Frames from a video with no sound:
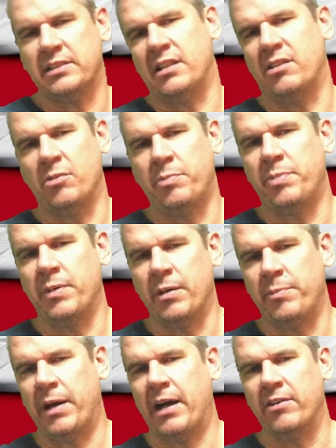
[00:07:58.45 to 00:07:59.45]
that are
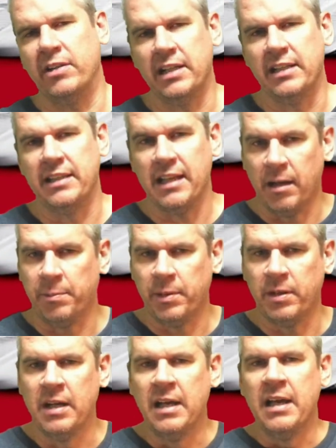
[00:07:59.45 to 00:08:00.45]
apparent in the upper